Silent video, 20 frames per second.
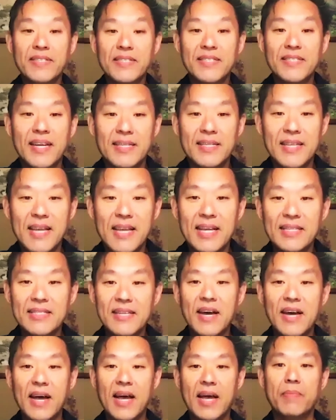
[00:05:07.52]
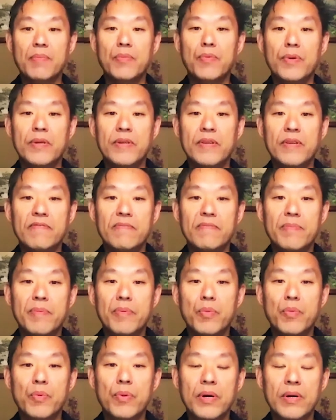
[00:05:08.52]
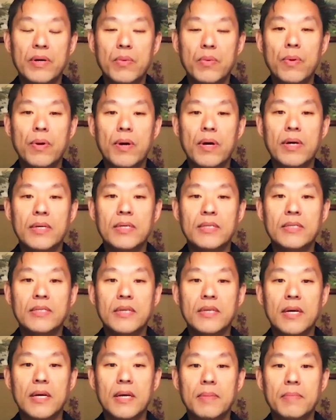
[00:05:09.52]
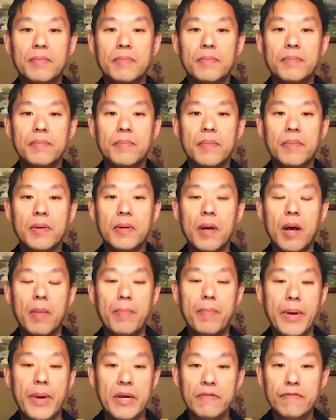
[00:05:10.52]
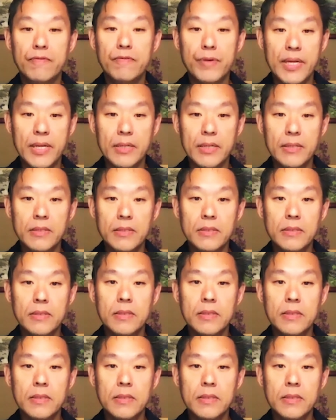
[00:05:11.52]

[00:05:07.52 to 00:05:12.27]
at that time was a bed of greens.